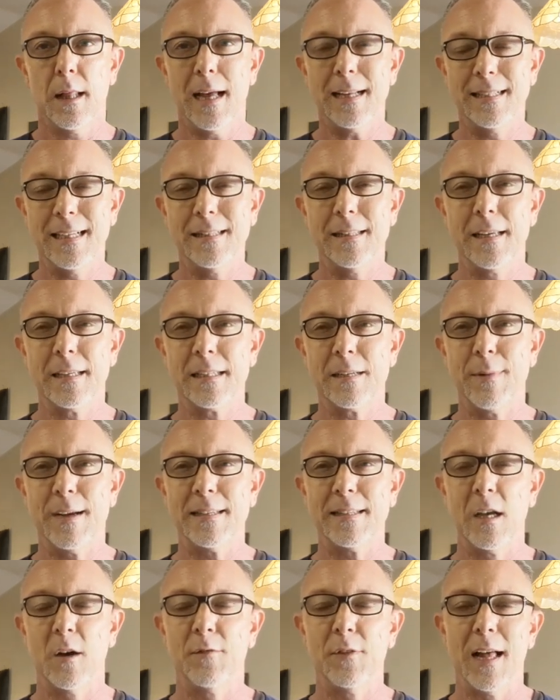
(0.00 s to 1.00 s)
I did this to
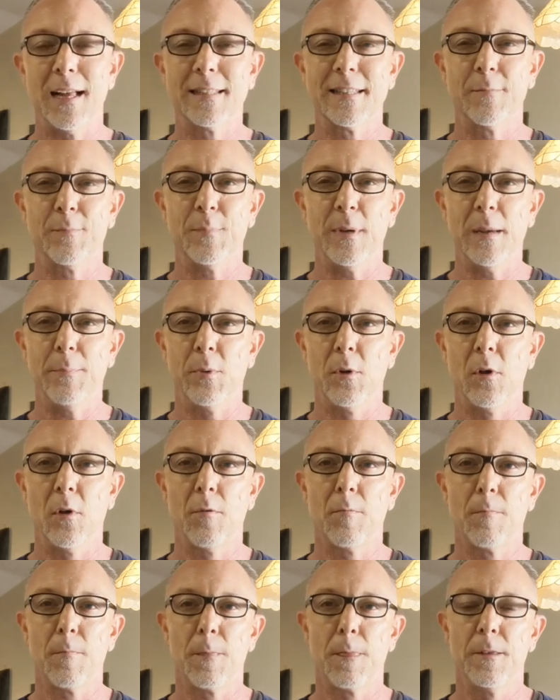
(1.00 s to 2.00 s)
myself. Lots of people
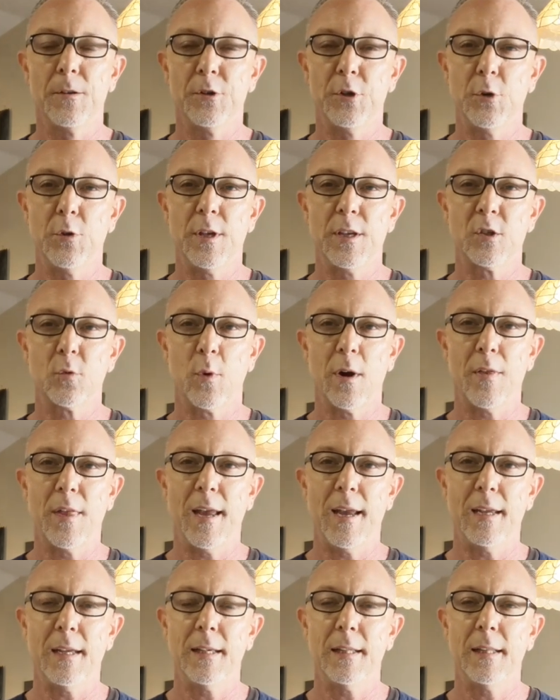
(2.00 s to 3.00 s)
do this where
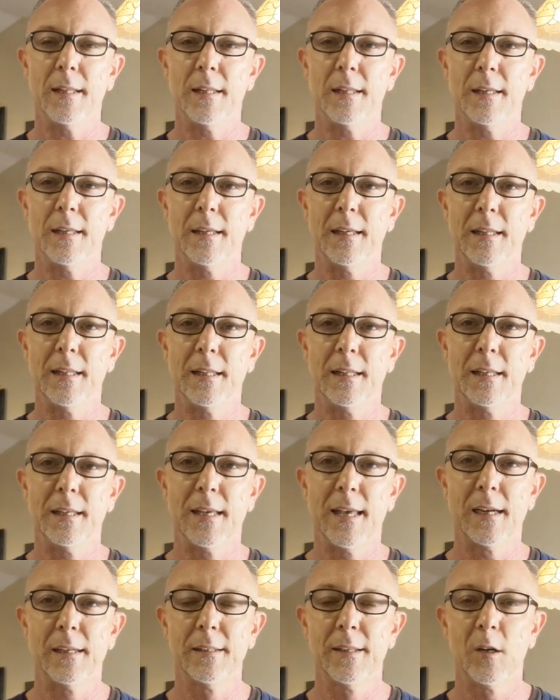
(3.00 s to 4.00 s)
they
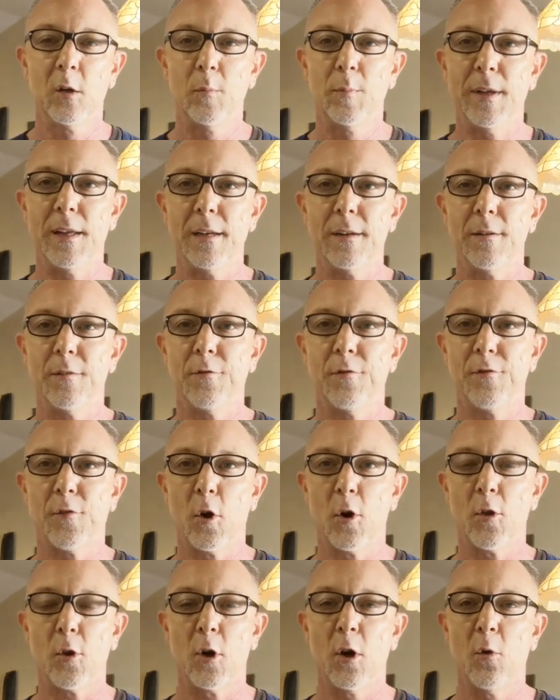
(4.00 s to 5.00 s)
get a little bit
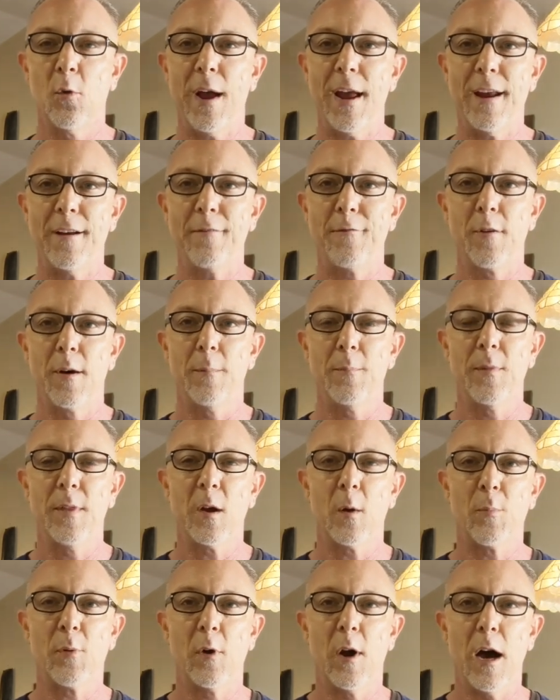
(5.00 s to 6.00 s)
further away from
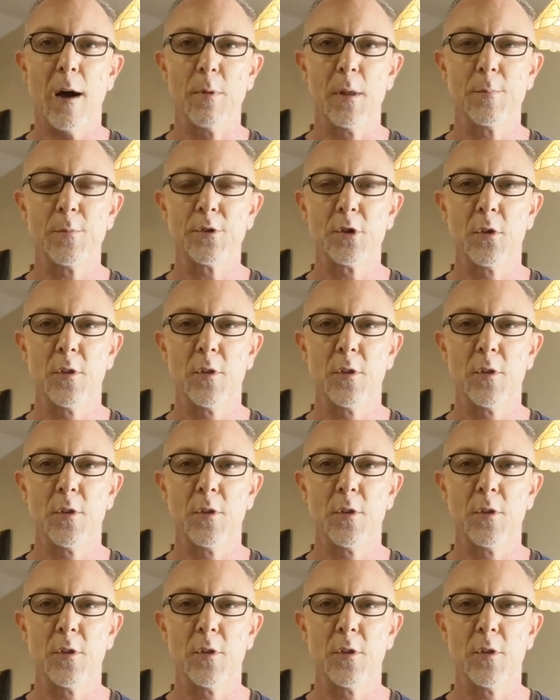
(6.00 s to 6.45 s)
their problems.